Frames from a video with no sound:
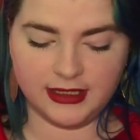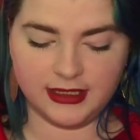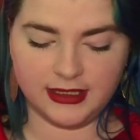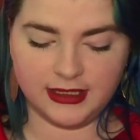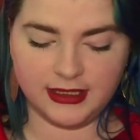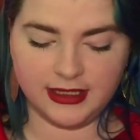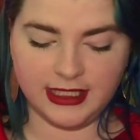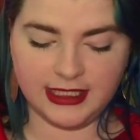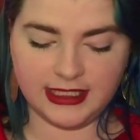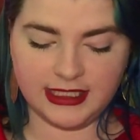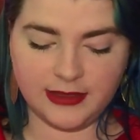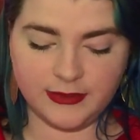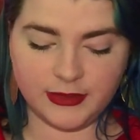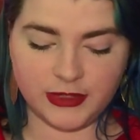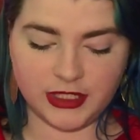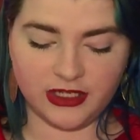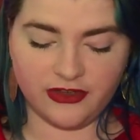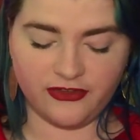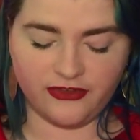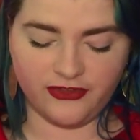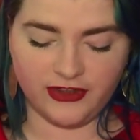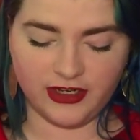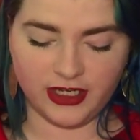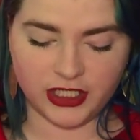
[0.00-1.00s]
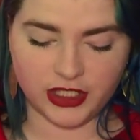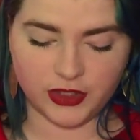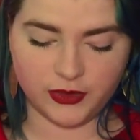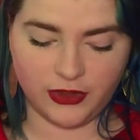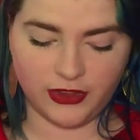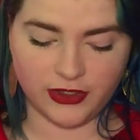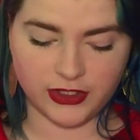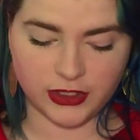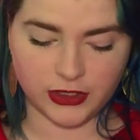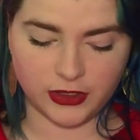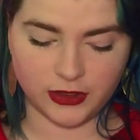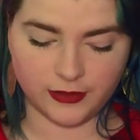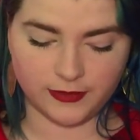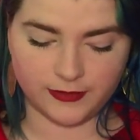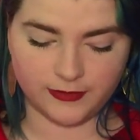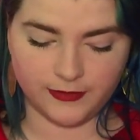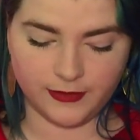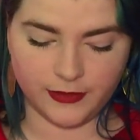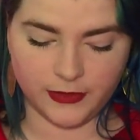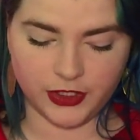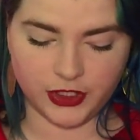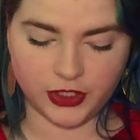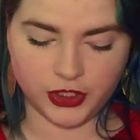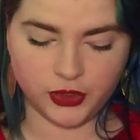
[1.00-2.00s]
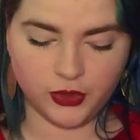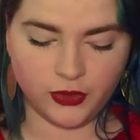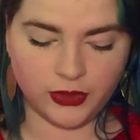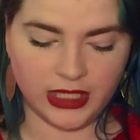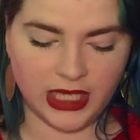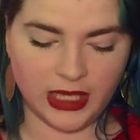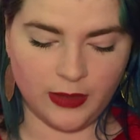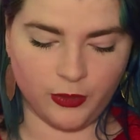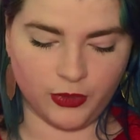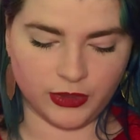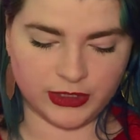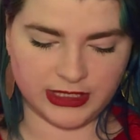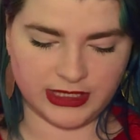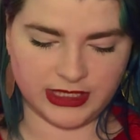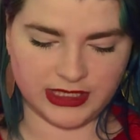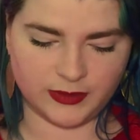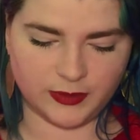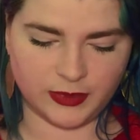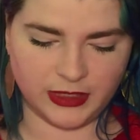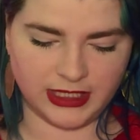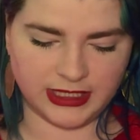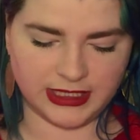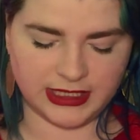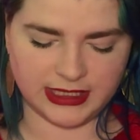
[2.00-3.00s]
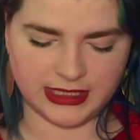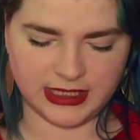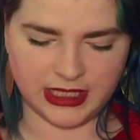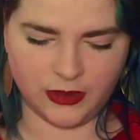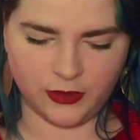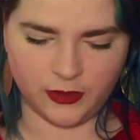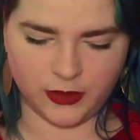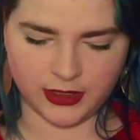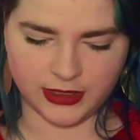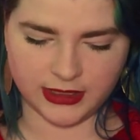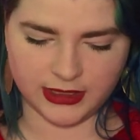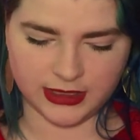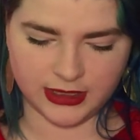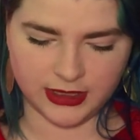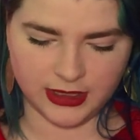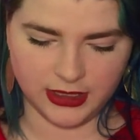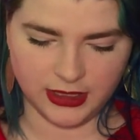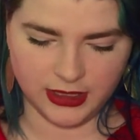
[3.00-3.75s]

He seemed to have finished with it all. Joachim wasn't as pleased as he was.